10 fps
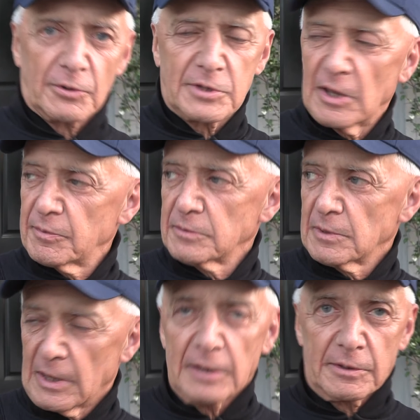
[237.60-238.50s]
So Kevin
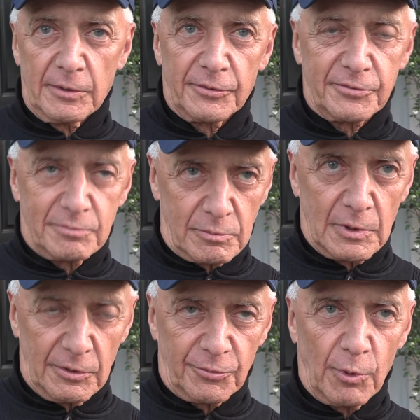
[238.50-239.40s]
and his
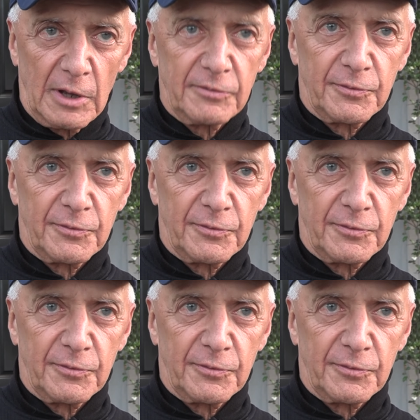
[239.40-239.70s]
wife,